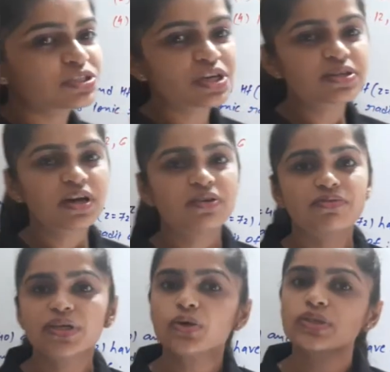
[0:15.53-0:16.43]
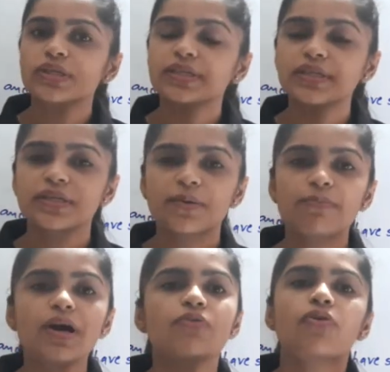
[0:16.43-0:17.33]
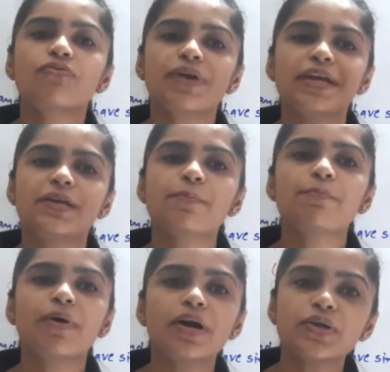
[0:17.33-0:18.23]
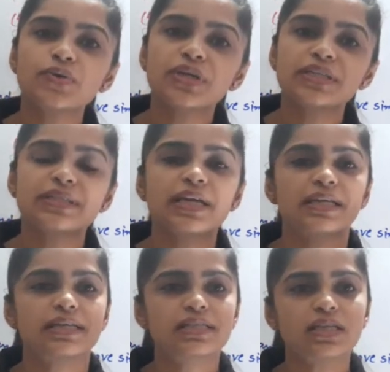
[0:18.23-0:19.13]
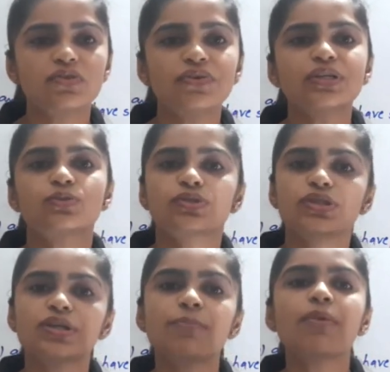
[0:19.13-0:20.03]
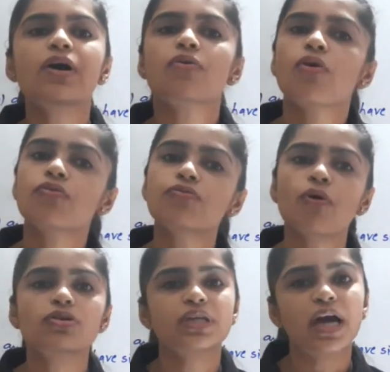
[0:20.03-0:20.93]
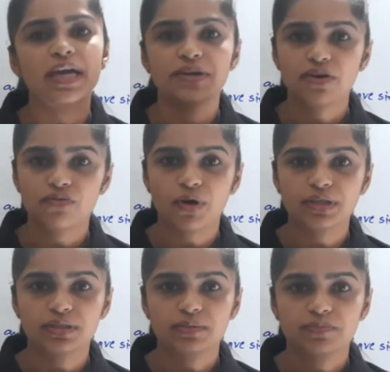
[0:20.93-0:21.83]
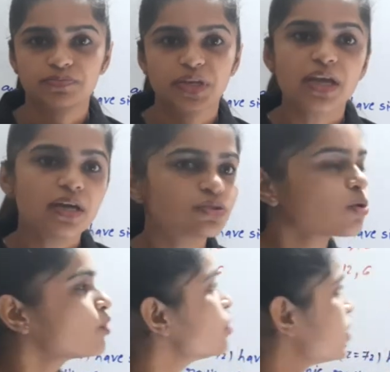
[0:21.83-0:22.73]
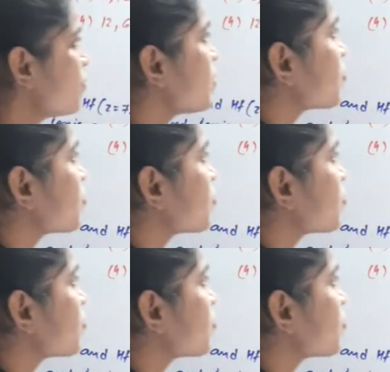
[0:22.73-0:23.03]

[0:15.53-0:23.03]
general, we know that the number of atom per unit cell is equal to the number of octahedral voids. So number